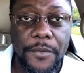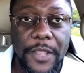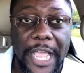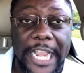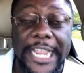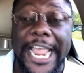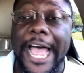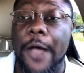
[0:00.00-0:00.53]

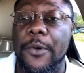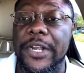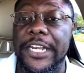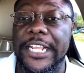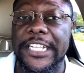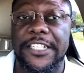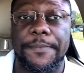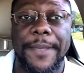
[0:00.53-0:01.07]
allowing
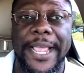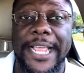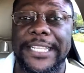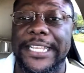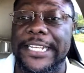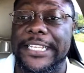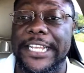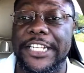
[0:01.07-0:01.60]
this man
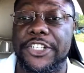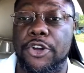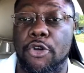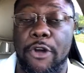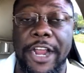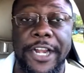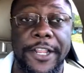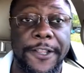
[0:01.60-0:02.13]
to
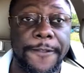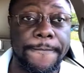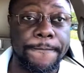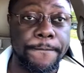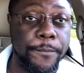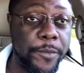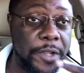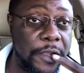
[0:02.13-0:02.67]
discredit
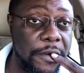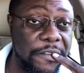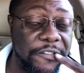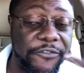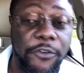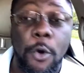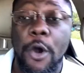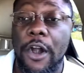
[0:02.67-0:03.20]

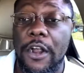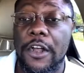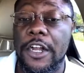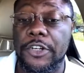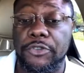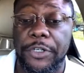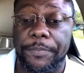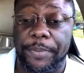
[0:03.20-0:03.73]

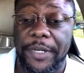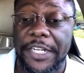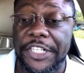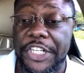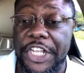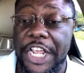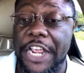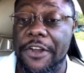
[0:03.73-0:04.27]
400 plus
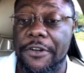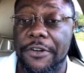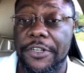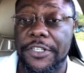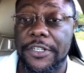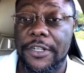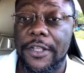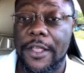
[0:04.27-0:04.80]

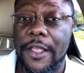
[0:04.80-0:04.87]
years